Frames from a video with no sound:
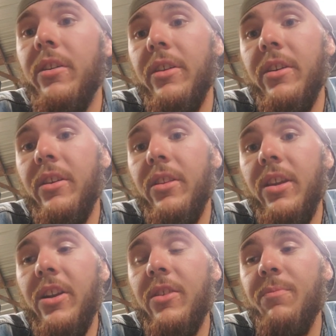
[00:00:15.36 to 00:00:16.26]
The
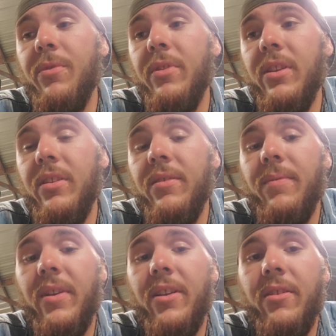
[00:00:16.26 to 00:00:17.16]
air
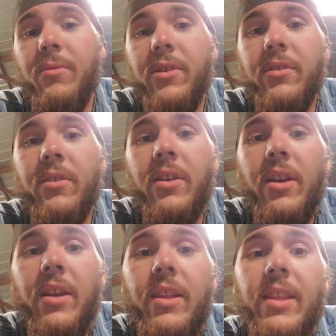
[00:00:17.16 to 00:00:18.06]
compressor,
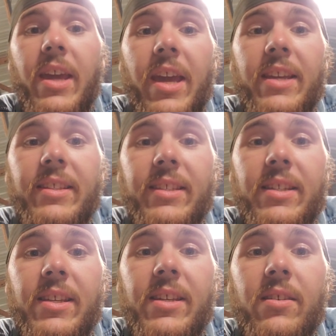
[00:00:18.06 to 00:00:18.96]
the
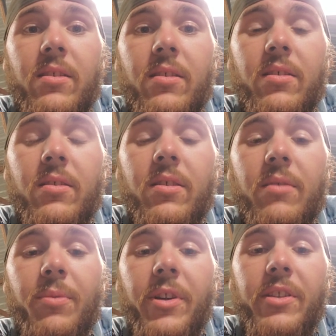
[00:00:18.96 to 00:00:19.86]
AC
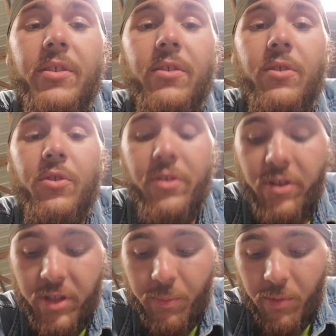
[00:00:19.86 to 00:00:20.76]
compressor on the
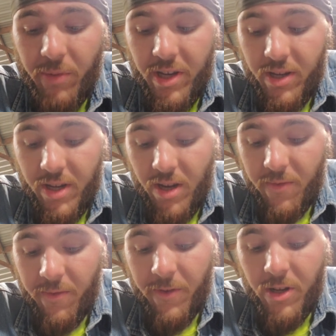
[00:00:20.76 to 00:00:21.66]
truck's been making kind
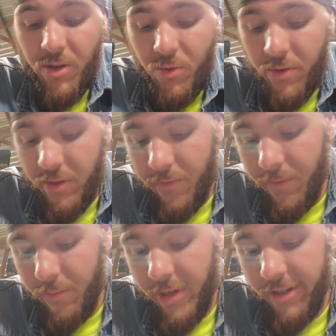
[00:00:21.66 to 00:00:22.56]
of a funny noise
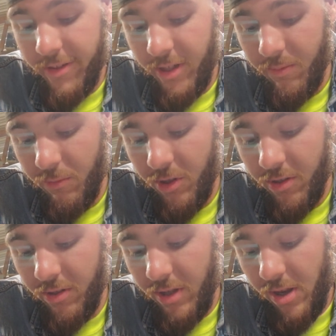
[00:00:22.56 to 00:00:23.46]
for about 6
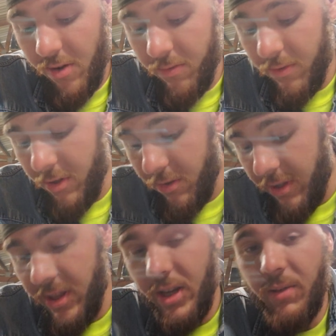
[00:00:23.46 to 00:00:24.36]
months now, so
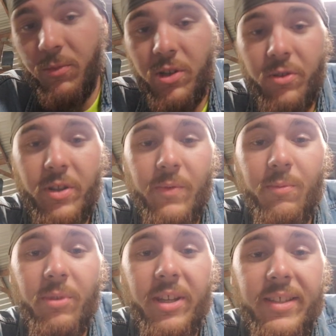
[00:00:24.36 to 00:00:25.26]
I think I'm gonna go ahead and
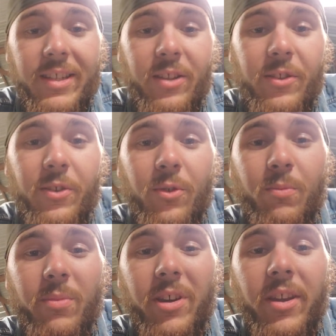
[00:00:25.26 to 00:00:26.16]
replace it too.
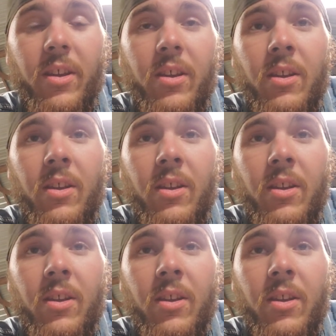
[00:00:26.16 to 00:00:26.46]
But